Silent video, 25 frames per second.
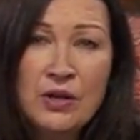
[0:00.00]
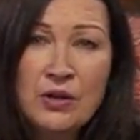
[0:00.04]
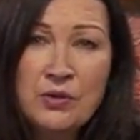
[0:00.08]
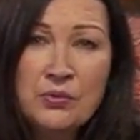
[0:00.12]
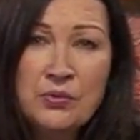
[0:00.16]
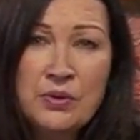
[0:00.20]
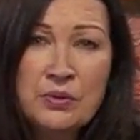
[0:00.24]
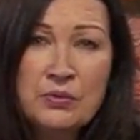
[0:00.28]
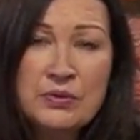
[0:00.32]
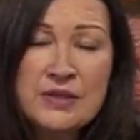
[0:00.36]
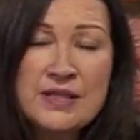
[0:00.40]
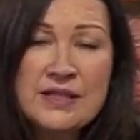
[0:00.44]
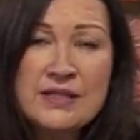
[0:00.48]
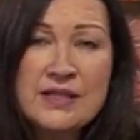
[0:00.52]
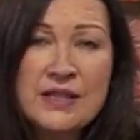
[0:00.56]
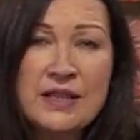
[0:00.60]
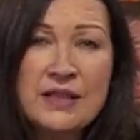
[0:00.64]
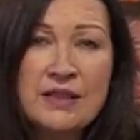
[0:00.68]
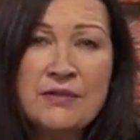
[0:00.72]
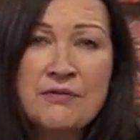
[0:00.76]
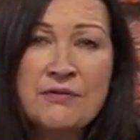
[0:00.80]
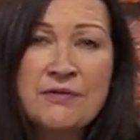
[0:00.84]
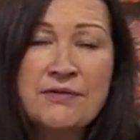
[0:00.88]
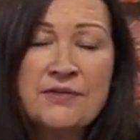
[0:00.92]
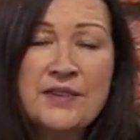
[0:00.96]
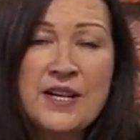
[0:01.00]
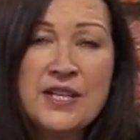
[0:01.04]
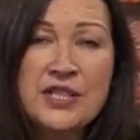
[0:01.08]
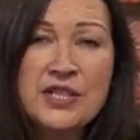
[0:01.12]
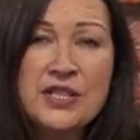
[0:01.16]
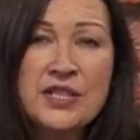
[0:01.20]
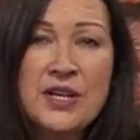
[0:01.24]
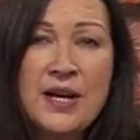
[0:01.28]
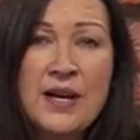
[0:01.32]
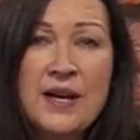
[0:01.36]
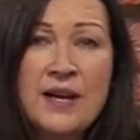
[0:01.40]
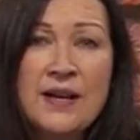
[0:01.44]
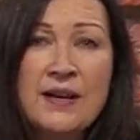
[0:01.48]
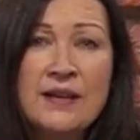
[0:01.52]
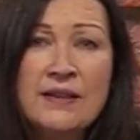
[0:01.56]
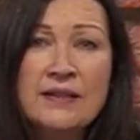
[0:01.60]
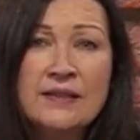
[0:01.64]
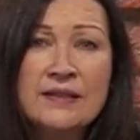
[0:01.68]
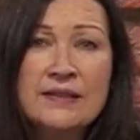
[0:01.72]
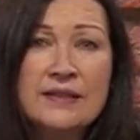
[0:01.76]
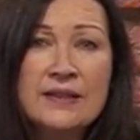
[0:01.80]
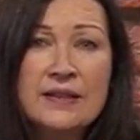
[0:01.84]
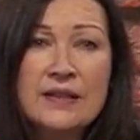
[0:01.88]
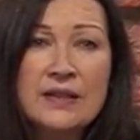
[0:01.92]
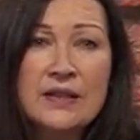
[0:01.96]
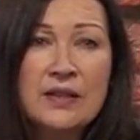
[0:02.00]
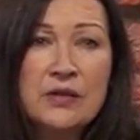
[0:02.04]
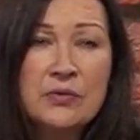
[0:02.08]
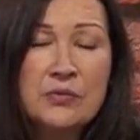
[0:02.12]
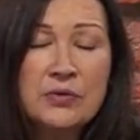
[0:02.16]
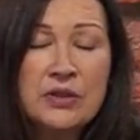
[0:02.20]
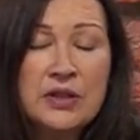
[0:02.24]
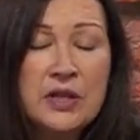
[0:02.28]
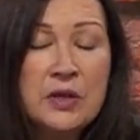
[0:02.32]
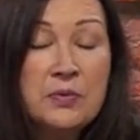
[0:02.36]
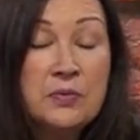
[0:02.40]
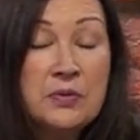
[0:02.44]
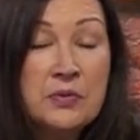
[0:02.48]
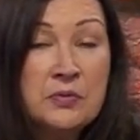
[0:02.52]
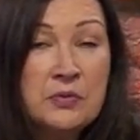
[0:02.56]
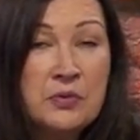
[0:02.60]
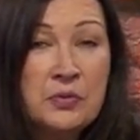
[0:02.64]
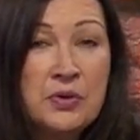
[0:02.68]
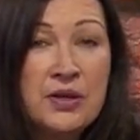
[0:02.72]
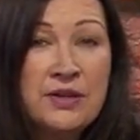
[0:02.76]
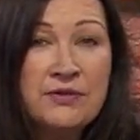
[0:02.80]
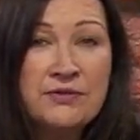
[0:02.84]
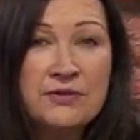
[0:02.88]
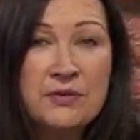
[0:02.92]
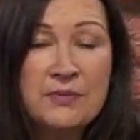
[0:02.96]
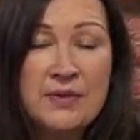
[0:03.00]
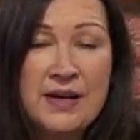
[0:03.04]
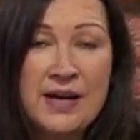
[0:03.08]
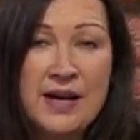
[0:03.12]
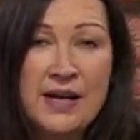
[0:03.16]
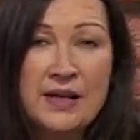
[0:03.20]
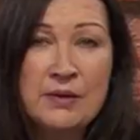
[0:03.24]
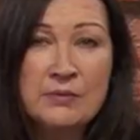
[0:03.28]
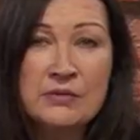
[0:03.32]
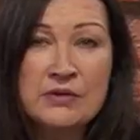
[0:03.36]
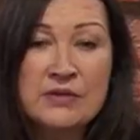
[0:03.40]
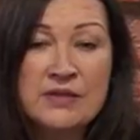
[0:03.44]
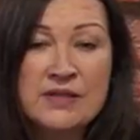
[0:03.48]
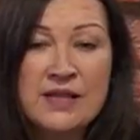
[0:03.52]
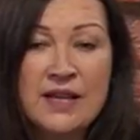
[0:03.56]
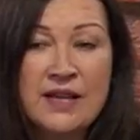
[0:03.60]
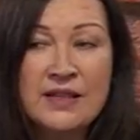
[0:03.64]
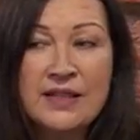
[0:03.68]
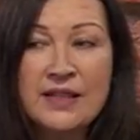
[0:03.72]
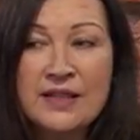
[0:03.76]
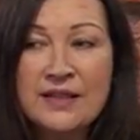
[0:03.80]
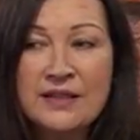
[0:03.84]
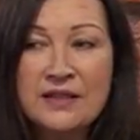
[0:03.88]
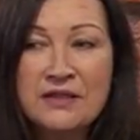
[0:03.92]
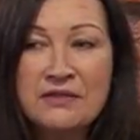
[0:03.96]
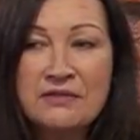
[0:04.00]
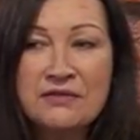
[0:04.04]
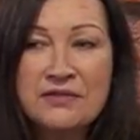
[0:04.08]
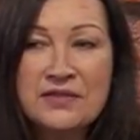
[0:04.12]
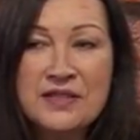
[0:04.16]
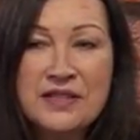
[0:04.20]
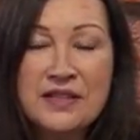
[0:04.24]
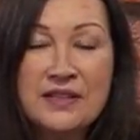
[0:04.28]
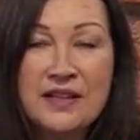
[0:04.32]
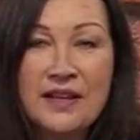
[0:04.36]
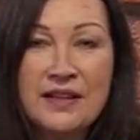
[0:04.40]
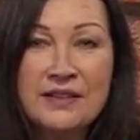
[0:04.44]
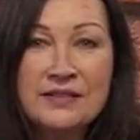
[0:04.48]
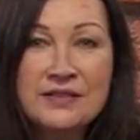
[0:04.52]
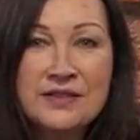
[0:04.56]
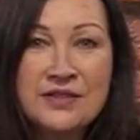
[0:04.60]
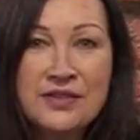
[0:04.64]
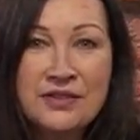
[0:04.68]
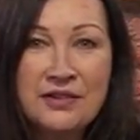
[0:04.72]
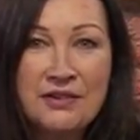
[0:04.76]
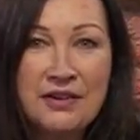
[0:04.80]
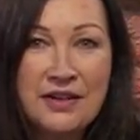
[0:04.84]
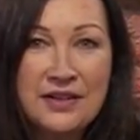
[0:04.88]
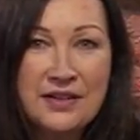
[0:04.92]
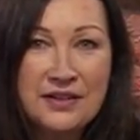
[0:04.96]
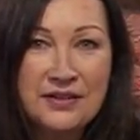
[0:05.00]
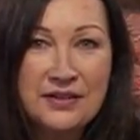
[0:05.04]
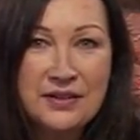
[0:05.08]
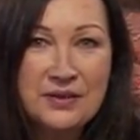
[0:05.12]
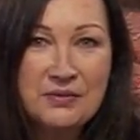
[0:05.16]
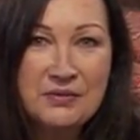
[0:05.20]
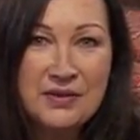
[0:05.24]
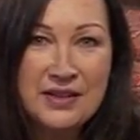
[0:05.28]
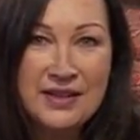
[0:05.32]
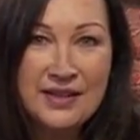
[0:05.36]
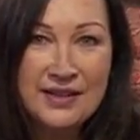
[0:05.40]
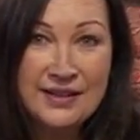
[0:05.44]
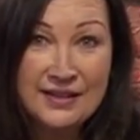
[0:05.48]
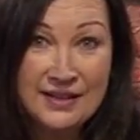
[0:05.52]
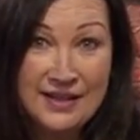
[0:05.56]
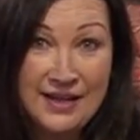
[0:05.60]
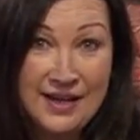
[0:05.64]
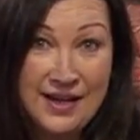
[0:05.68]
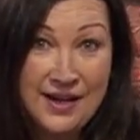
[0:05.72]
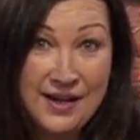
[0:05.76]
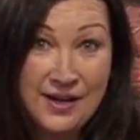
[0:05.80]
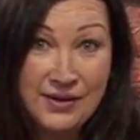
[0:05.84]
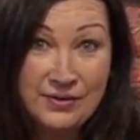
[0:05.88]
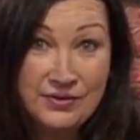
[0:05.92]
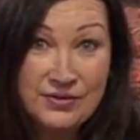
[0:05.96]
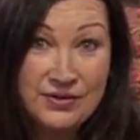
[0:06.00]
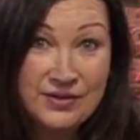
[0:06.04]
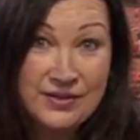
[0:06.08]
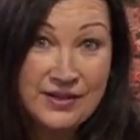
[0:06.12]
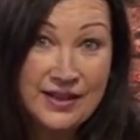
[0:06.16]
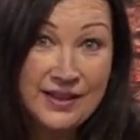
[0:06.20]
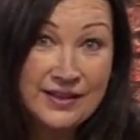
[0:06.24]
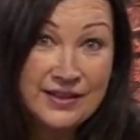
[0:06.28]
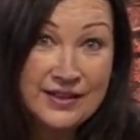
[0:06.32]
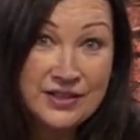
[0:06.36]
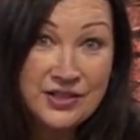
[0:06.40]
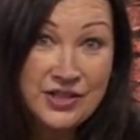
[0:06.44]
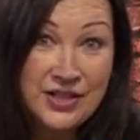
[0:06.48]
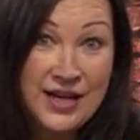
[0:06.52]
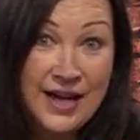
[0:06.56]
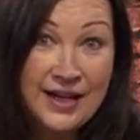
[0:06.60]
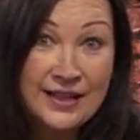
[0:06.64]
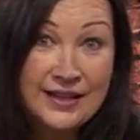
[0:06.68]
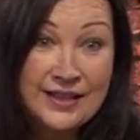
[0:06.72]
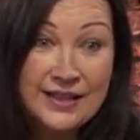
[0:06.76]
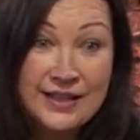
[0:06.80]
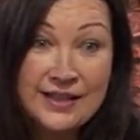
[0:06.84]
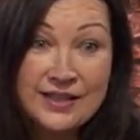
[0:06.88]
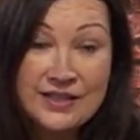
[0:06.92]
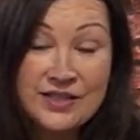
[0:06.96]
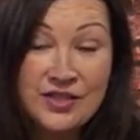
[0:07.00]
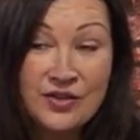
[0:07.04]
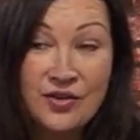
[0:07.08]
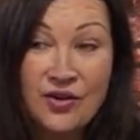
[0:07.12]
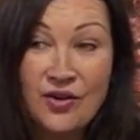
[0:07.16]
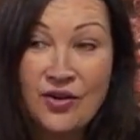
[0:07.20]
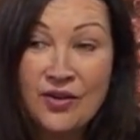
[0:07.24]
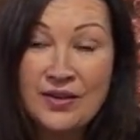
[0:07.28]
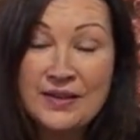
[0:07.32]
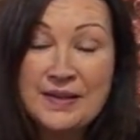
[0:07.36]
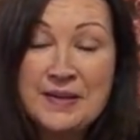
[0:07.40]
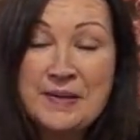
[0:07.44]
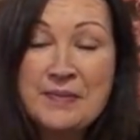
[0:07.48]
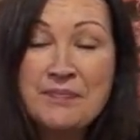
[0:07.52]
We would stay in fresh air. We'd keep him away from animals, any kind of skins or anything we had in the house, like a jacket or